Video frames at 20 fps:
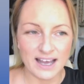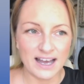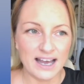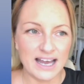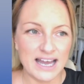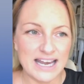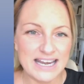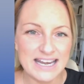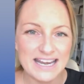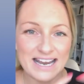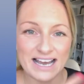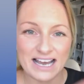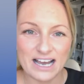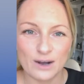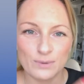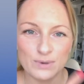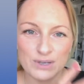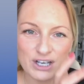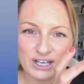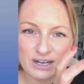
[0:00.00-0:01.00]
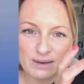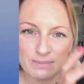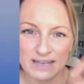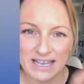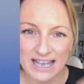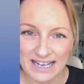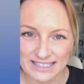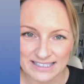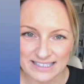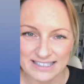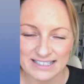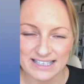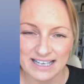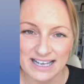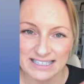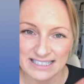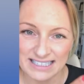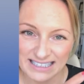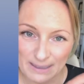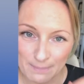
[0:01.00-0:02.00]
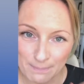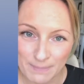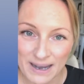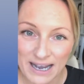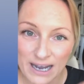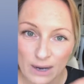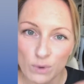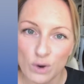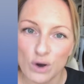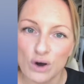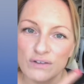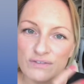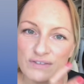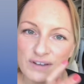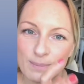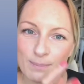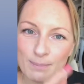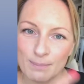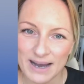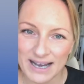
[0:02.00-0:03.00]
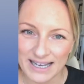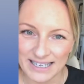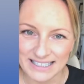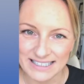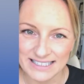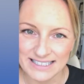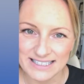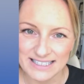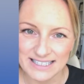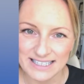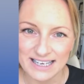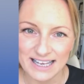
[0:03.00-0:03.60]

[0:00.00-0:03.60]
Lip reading: and now you're going to be exercising the power of your mind.